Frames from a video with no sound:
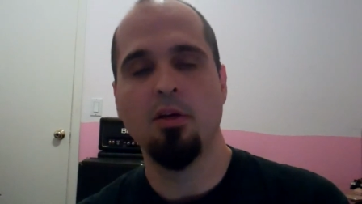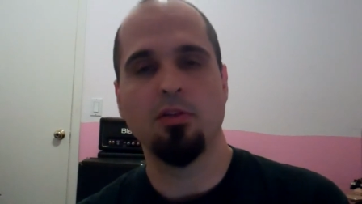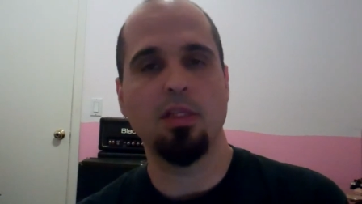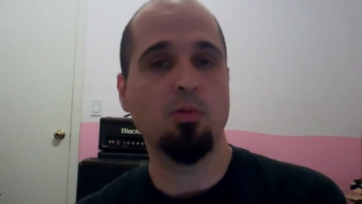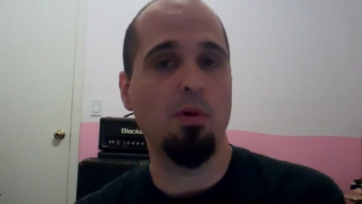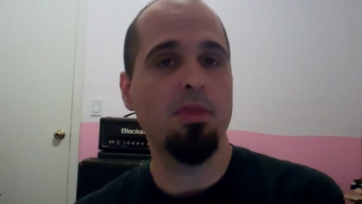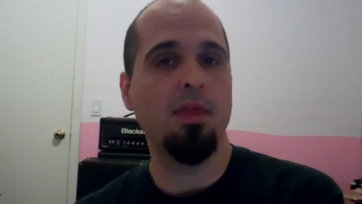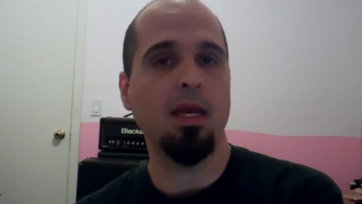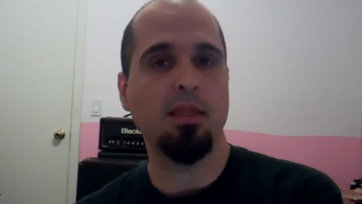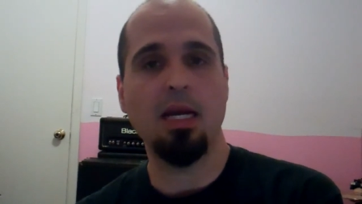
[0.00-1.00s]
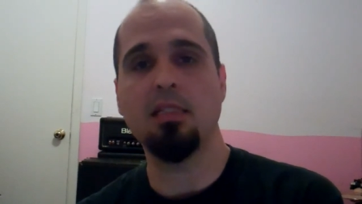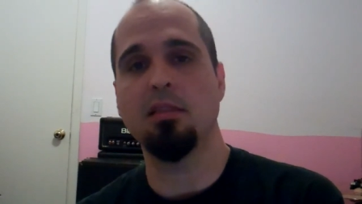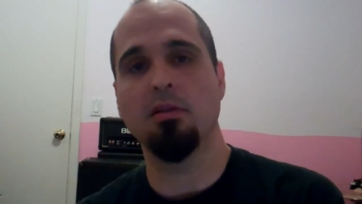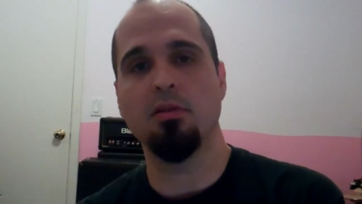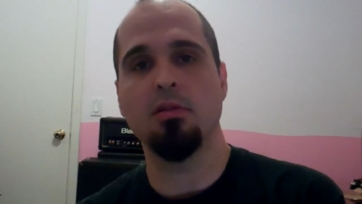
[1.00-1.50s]
So that's one thing that I
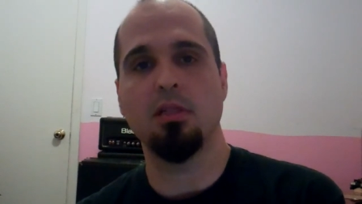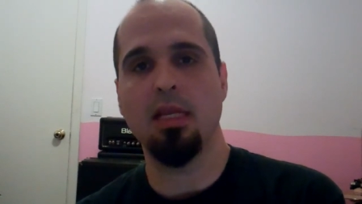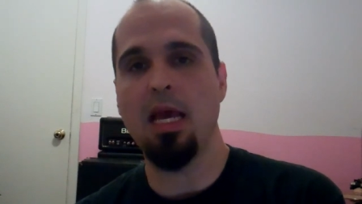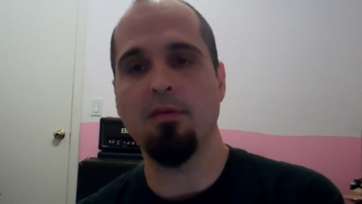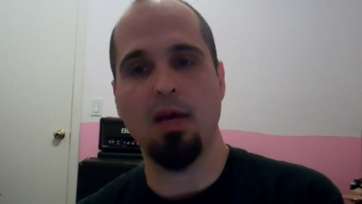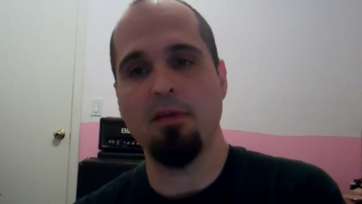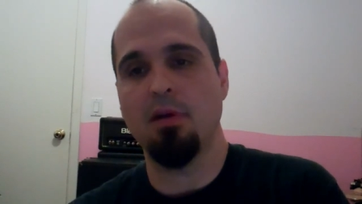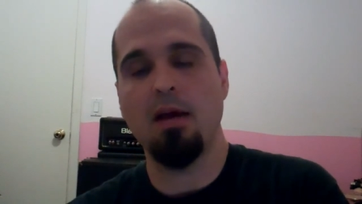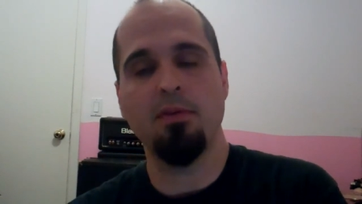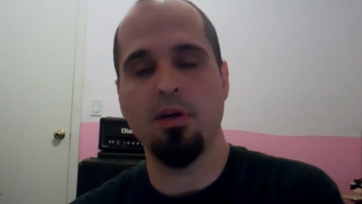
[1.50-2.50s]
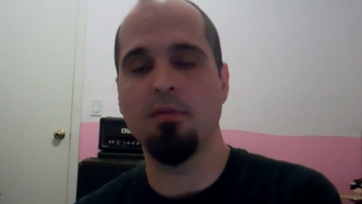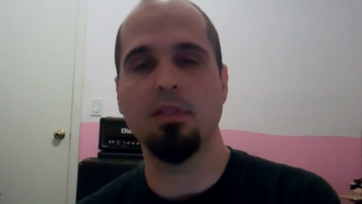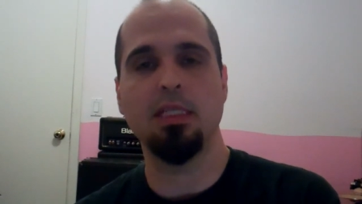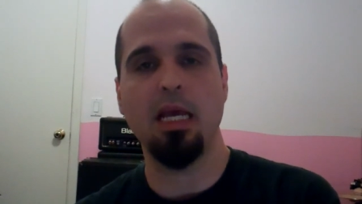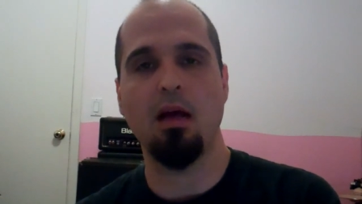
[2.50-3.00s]
still use today. If I ever have a
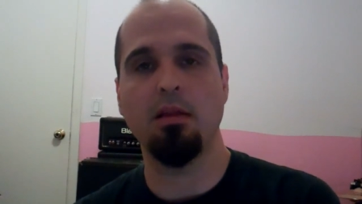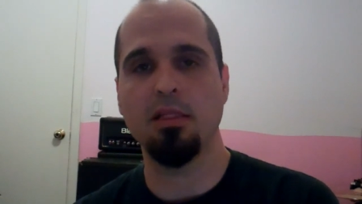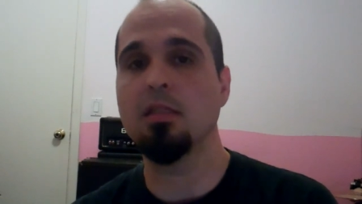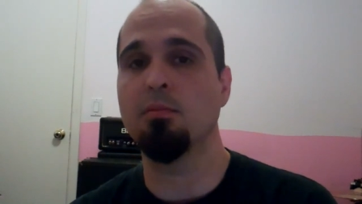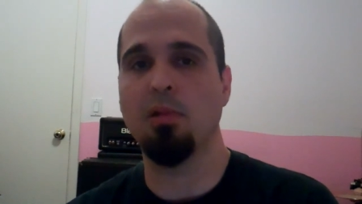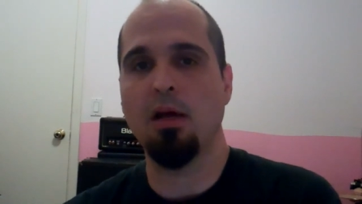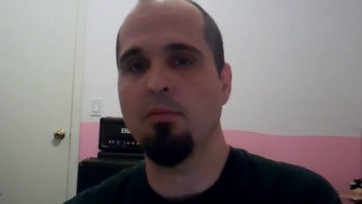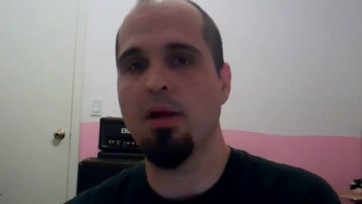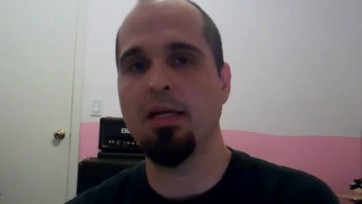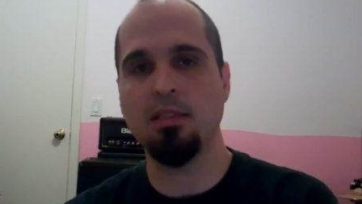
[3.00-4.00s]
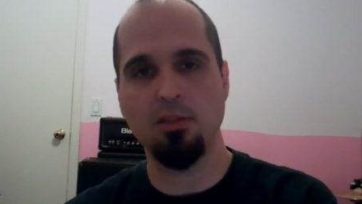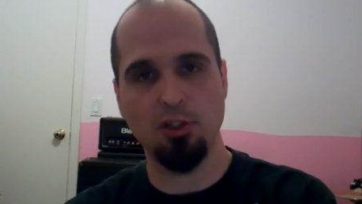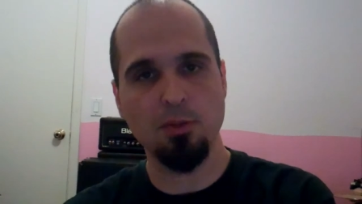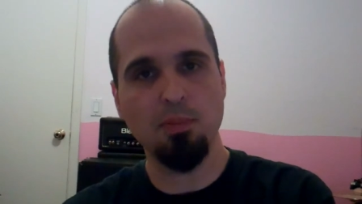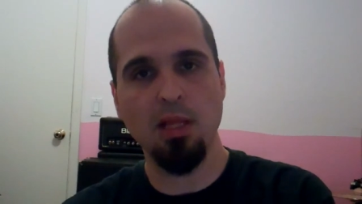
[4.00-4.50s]
nervous day, I'll eat some brown rice
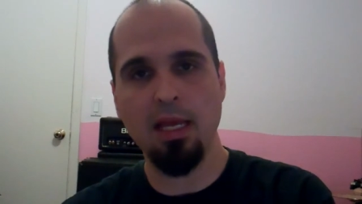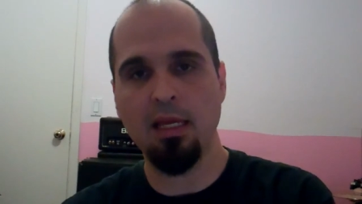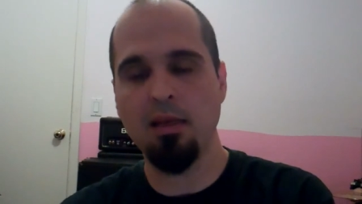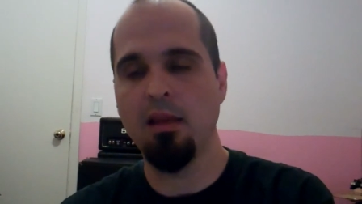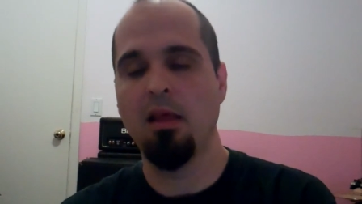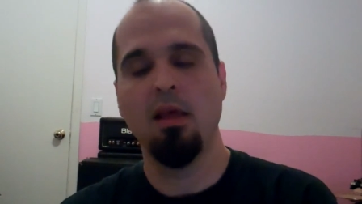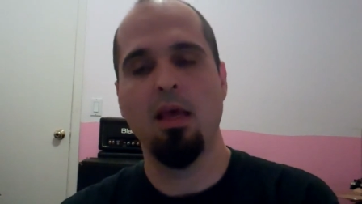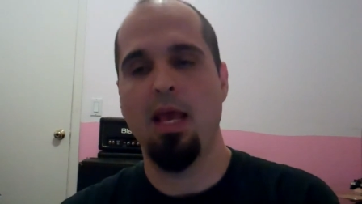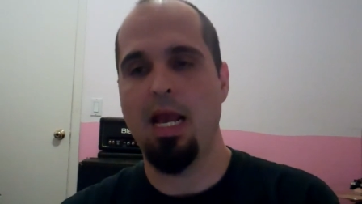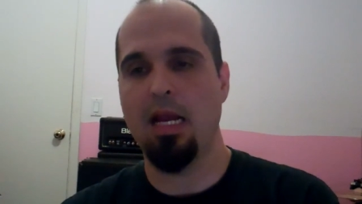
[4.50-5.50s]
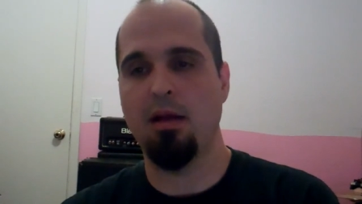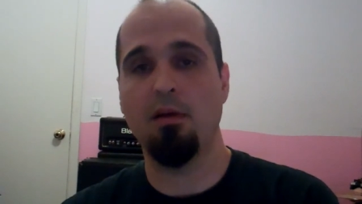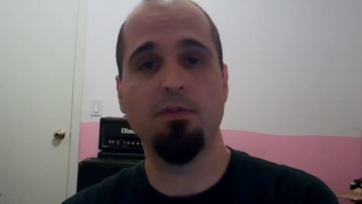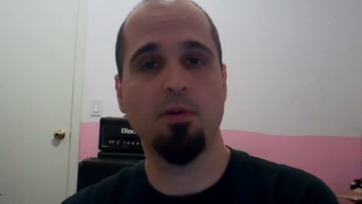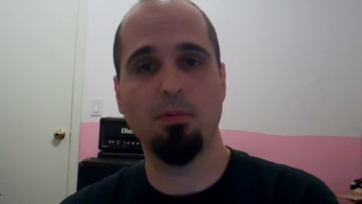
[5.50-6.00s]
just plain, and
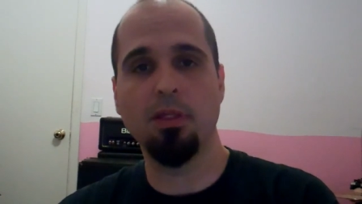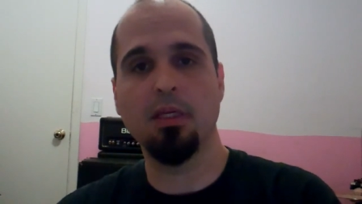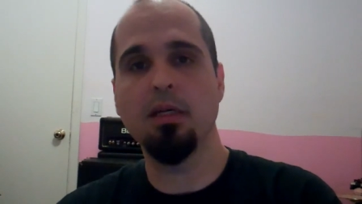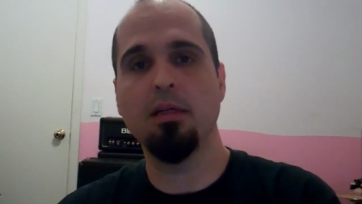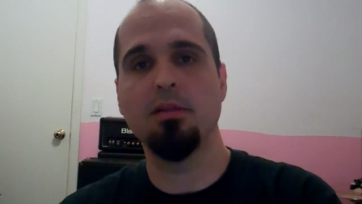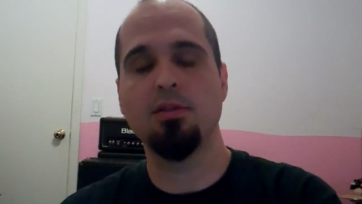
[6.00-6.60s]
I'll feel really good.